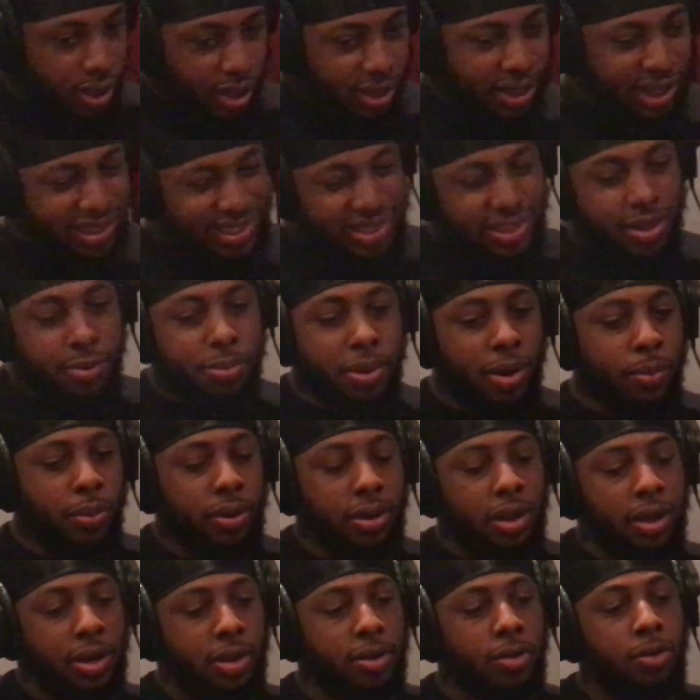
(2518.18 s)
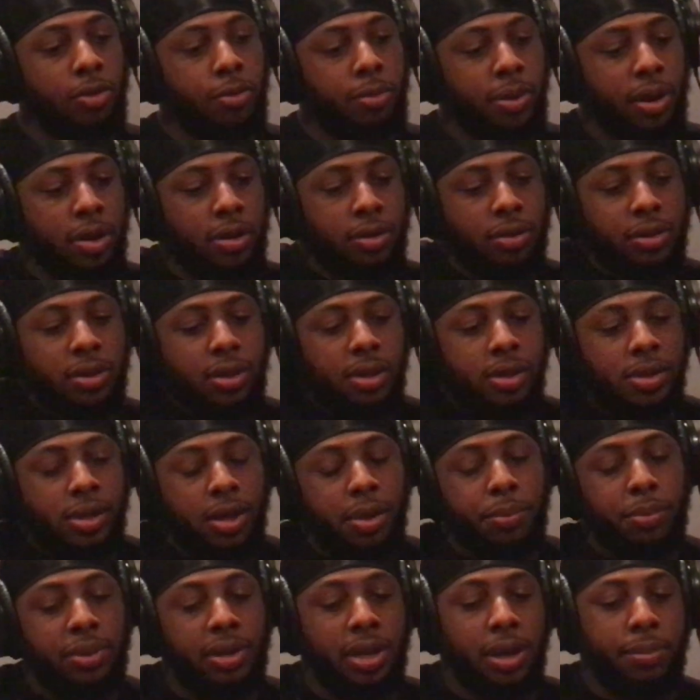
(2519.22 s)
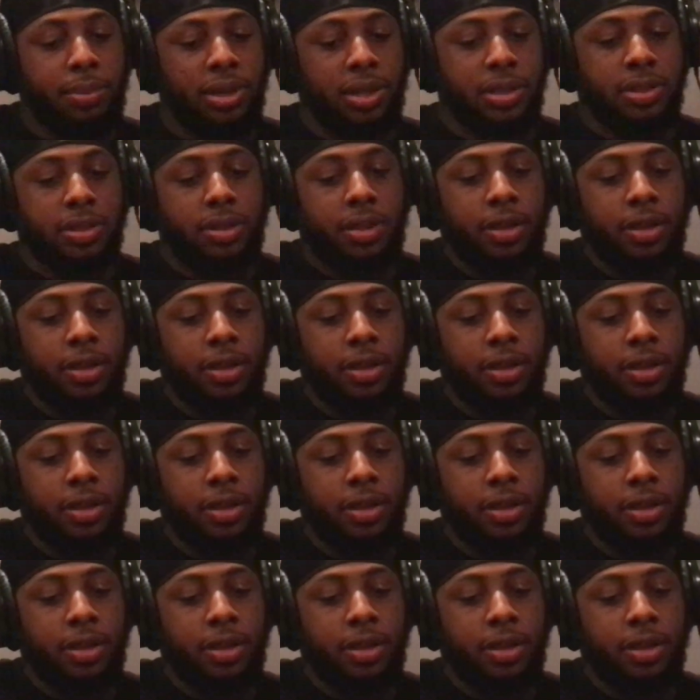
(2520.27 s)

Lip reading: That's something I want to do, bro. I'm gonna need your